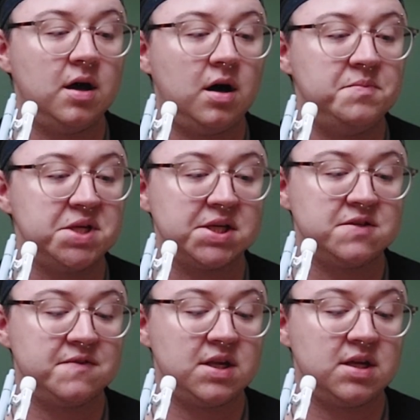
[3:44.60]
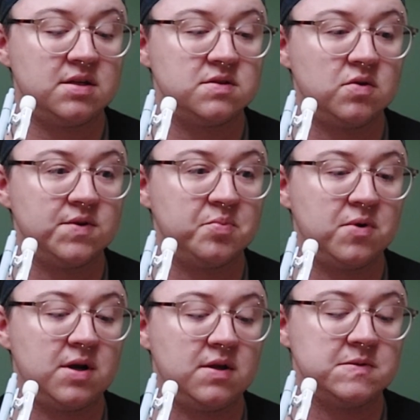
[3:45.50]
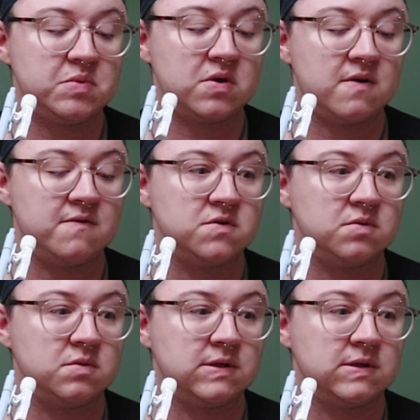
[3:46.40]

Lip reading: objectively, it is not the prettiest book cover to